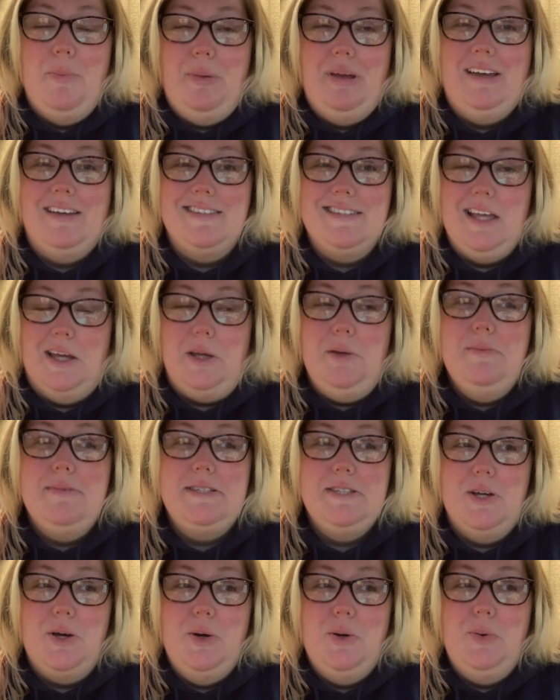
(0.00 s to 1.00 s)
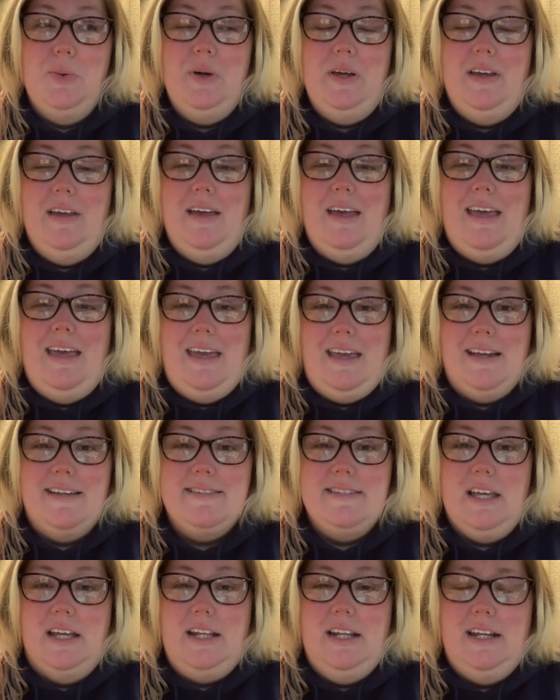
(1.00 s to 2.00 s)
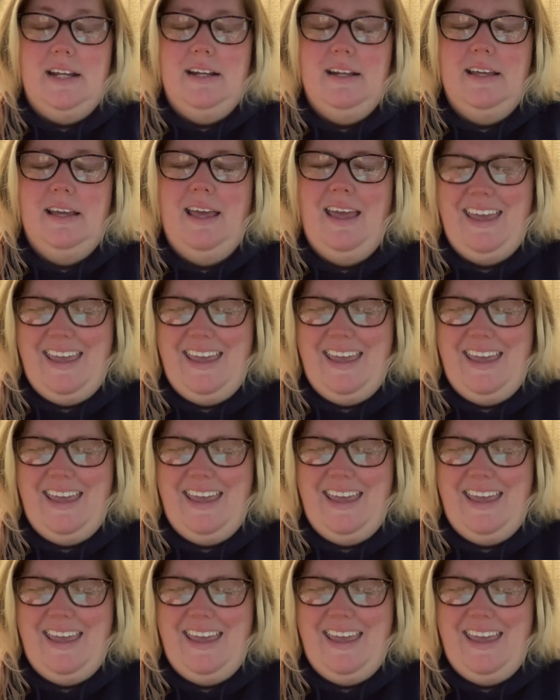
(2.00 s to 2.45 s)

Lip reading: because I am so excited.